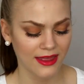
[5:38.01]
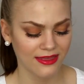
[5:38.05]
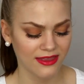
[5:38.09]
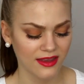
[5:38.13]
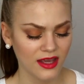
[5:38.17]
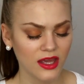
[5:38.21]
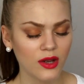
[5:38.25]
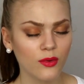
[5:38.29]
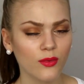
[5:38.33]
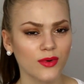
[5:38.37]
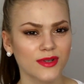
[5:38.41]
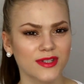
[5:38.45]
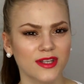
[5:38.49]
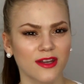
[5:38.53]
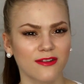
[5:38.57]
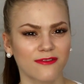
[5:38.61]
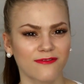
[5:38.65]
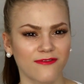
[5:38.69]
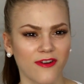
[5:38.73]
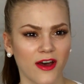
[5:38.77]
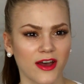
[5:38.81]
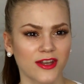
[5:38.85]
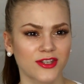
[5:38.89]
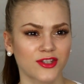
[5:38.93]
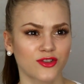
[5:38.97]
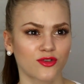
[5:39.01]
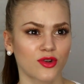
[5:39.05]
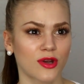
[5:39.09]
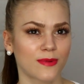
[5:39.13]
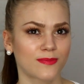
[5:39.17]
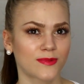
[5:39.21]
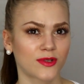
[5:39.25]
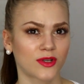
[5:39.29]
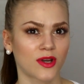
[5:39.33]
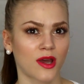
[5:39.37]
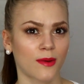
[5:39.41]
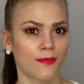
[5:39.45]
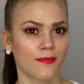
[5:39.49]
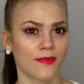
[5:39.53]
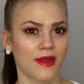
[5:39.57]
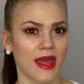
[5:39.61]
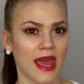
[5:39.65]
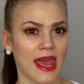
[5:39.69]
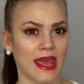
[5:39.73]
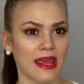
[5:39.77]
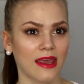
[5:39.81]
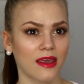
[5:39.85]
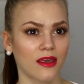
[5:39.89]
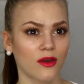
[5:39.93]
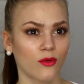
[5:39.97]
I think it was our first trip to
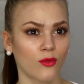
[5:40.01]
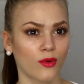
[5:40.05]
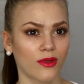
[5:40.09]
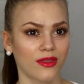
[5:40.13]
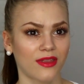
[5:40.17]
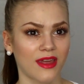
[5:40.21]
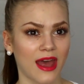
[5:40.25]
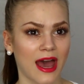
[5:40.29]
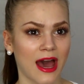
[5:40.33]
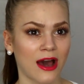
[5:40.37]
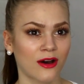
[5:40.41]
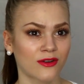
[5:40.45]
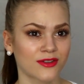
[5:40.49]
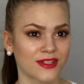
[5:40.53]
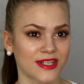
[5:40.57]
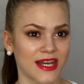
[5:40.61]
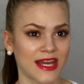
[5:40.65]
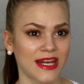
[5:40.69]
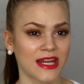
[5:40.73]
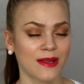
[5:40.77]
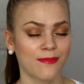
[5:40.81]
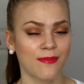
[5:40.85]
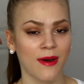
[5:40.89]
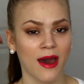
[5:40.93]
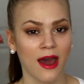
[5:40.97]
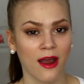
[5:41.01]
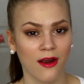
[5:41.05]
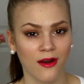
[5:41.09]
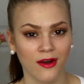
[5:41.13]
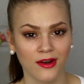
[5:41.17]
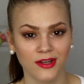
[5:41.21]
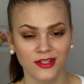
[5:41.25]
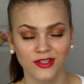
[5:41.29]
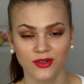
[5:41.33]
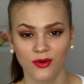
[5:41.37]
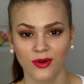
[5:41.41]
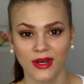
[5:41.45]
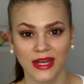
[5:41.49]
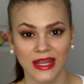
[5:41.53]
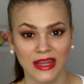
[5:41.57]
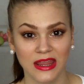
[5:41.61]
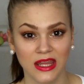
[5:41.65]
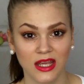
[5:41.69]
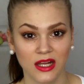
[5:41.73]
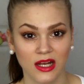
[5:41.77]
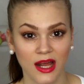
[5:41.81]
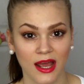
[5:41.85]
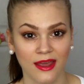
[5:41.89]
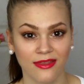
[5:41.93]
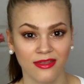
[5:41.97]
Copenhagen without any parents or
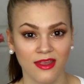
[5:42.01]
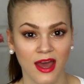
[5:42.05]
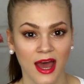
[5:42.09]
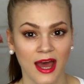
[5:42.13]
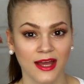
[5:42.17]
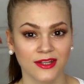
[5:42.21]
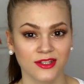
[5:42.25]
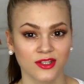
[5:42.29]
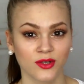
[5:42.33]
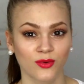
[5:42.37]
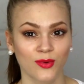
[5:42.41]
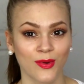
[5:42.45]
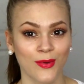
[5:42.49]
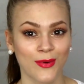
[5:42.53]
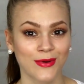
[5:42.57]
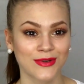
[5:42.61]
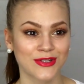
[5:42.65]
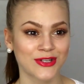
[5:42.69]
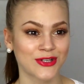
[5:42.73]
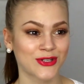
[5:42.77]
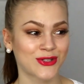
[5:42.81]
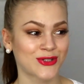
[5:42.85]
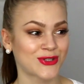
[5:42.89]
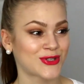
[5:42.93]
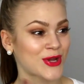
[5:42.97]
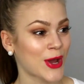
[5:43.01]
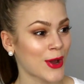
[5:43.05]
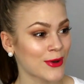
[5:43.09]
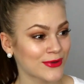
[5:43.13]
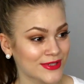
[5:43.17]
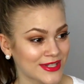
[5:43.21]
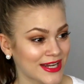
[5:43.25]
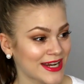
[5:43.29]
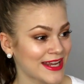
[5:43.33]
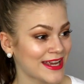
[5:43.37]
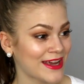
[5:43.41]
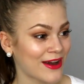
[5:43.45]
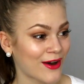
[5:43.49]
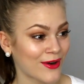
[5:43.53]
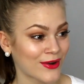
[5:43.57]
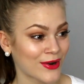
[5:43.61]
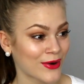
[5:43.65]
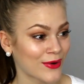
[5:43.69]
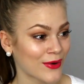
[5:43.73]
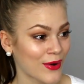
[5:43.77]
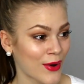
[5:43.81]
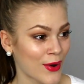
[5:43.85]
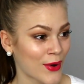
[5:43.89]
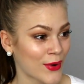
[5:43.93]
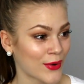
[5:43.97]
anything like that. So we were just totally on
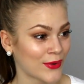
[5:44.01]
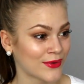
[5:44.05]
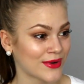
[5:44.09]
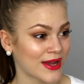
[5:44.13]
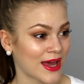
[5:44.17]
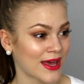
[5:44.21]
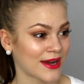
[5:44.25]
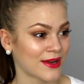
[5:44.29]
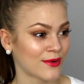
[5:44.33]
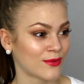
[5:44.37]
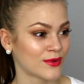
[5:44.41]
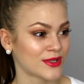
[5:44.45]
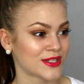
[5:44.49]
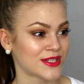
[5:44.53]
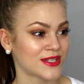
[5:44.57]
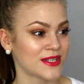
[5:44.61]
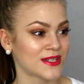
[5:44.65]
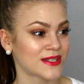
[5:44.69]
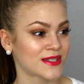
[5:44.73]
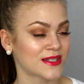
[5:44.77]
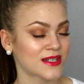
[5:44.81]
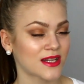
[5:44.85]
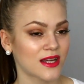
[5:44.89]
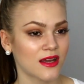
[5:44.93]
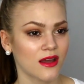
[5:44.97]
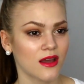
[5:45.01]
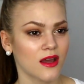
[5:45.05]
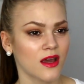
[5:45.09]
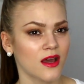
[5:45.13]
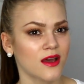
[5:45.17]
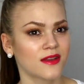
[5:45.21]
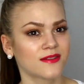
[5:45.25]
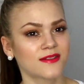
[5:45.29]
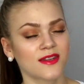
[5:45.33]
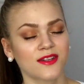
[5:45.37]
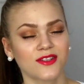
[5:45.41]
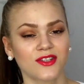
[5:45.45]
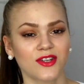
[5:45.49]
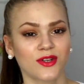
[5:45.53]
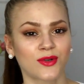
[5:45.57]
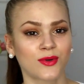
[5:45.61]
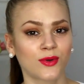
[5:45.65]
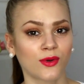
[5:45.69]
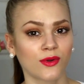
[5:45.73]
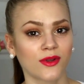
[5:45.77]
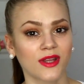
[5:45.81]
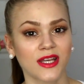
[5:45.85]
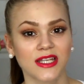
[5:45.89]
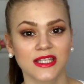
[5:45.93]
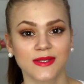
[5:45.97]
our own, and it was just such a
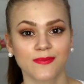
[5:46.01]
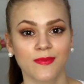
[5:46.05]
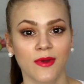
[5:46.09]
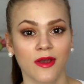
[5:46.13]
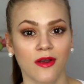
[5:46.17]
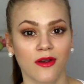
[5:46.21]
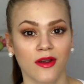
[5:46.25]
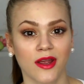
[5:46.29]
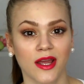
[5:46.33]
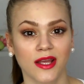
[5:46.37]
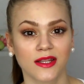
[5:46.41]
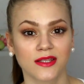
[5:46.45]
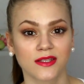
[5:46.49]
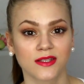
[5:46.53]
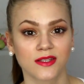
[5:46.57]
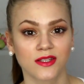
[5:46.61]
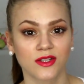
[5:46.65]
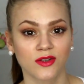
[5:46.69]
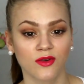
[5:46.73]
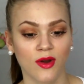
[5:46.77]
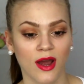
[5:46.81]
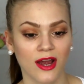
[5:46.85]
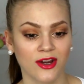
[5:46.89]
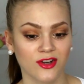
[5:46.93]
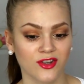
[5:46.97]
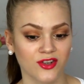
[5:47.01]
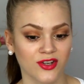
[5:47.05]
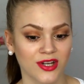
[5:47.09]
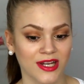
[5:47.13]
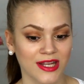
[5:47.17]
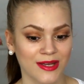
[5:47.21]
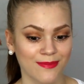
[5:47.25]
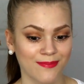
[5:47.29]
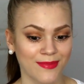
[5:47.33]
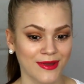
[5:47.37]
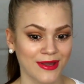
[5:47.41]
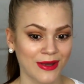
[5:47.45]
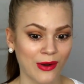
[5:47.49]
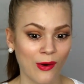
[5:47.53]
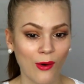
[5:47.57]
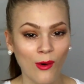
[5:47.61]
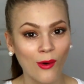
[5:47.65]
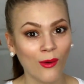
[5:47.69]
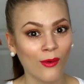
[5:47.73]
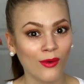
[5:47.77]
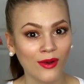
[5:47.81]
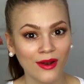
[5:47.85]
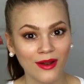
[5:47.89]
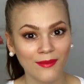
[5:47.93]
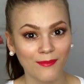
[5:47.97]
cool experience to actually be
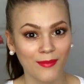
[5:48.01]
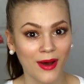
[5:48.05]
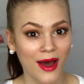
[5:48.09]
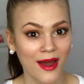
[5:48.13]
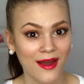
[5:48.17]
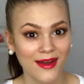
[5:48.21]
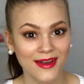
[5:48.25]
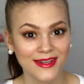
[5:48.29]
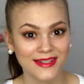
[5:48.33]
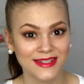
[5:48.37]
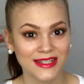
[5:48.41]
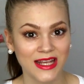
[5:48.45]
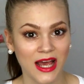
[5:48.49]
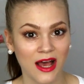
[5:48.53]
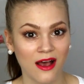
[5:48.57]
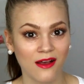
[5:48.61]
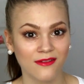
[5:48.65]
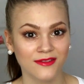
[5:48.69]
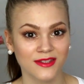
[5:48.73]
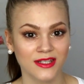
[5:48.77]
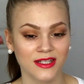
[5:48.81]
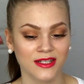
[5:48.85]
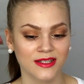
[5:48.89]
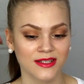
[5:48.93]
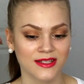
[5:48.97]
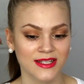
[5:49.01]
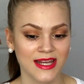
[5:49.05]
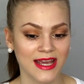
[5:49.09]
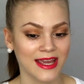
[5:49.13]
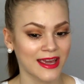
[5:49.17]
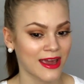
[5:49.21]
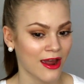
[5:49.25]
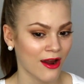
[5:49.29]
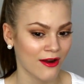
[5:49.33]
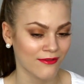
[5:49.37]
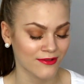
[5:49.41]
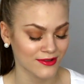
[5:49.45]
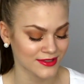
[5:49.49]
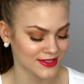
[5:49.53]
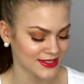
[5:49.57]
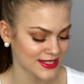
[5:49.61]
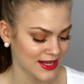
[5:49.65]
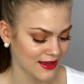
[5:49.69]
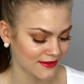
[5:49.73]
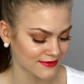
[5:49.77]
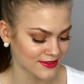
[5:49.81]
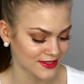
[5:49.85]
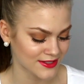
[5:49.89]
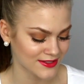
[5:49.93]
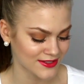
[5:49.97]
all by ourselves and take care of
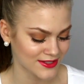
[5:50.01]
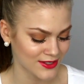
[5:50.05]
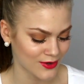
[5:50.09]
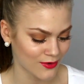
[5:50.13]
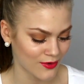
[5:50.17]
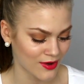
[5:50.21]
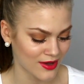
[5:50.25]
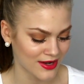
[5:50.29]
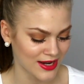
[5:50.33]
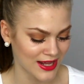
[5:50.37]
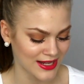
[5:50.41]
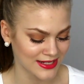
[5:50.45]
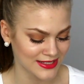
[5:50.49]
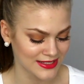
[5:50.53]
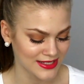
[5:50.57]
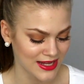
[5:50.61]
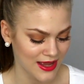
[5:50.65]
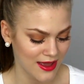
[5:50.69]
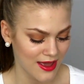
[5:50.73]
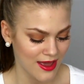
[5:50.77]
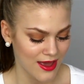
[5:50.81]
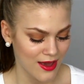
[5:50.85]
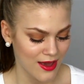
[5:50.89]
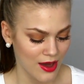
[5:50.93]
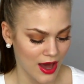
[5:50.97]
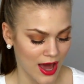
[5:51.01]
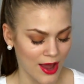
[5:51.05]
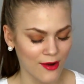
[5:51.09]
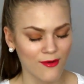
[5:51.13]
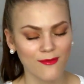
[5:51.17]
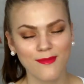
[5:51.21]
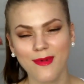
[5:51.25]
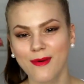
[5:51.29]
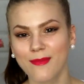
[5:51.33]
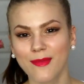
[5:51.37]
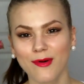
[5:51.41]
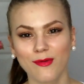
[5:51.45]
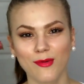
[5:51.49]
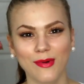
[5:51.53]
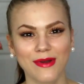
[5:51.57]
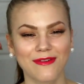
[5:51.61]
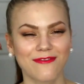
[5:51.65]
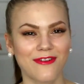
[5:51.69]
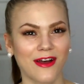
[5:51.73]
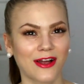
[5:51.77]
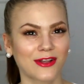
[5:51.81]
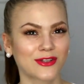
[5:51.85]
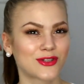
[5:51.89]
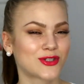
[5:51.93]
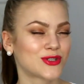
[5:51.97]
ourselves and so on. And I remember we
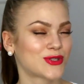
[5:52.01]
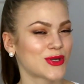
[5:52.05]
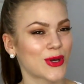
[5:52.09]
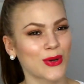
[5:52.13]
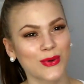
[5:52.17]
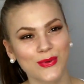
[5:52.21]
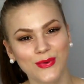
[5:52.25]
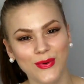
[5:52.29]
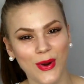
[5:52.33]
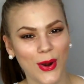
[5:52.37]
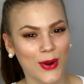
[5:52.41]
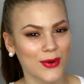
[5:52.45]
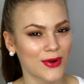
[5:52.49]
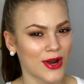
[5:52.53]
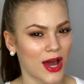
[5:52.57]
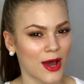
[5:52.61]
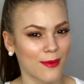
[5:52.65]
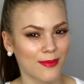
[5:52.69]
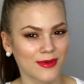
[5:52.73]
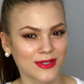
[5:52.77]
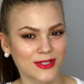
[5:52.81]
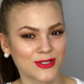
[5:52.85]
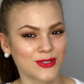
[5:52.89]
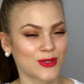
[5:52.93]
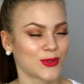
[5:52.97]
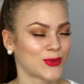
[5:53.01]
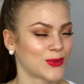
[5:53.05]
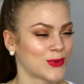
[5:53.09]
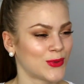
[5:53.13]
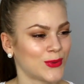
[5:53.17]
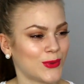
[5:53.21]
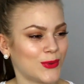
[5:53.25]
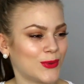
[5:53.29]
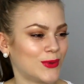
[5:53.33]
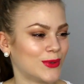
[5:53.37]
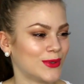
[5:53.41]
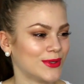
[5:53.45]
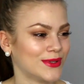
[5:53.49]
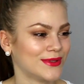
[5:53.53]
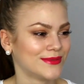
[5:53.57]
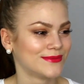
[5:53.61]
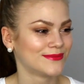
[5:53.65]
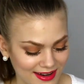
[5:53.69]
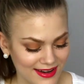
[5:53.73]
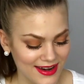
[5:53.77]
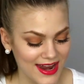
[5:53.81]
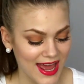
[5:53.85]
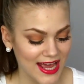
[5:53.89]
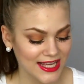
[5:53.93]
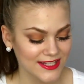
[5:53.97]
felt so grown up and so cool.
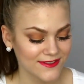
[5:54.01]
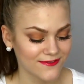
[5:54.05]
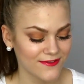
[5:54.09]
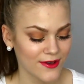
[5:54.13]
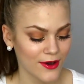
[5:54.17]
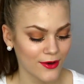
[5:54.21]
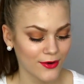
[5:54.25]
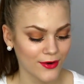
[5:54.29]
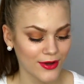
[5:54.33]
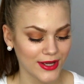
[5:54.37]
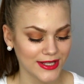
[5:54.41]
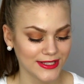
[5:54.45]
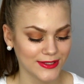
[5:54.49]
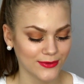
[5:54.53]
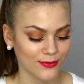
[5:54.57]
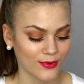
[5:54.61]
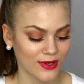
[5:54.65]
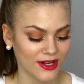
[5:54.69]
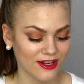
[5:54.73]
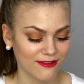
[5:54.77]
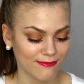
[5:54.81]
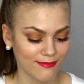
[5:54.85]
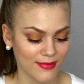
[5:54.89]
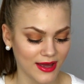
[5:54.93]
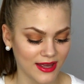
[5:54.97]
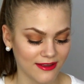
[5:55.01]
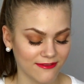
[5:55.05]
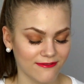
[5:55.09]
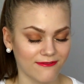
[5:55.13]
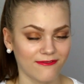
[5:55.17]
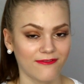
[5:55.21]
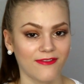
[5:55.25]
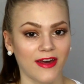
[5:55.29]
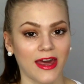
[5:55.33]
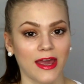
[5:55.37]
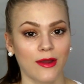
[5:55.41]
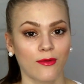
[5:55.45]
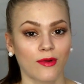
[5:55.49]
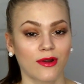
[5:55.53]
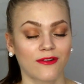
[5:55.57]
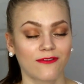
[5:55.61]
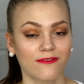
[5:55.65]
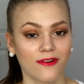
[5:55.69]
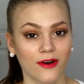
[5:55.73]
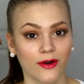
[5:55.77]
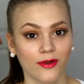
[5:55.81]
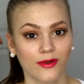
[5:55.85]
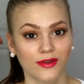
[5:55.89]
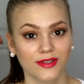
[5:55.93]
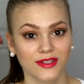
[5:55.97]
Next photo is one of my
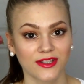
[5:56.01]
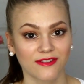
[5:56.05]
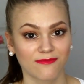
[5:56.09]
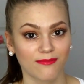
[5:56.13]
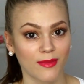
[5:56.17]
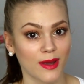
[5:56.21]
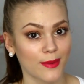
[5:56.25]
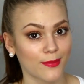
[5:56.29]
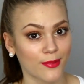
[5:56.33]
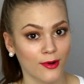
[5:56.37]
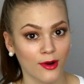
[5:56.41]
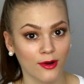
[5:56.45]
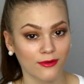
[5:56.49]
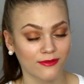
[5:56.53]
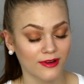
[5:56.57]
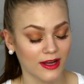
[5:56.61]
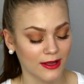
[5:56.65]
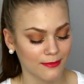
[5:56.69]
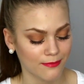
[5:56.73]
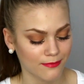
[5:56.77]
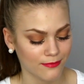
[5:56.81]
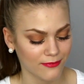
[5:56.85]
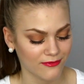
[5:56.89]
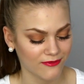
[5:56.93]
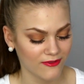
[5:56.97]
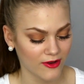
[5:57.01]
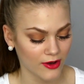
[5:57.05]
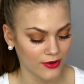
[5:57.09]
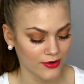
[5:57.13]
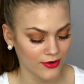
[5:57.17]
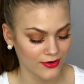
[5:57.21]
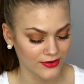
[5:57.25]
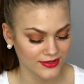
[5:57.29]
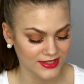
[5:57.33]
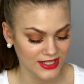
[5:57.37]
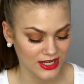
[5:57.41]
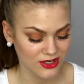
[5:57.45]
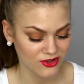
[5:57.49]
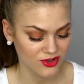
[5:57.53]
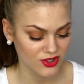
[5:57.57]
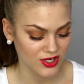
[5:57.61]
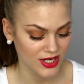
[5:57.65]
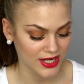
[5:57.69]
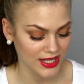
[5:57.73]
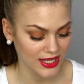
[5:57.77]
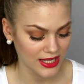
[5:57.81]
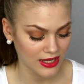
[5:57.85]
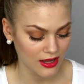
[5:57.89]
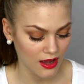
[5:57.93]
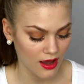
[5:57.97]
favorite photos of my profile photos,
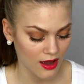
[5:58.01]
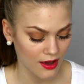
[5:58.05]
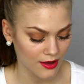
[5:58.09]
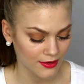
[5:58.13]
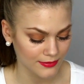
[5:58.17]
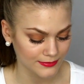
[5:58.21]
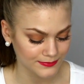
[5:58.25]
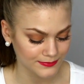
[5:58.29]
actually.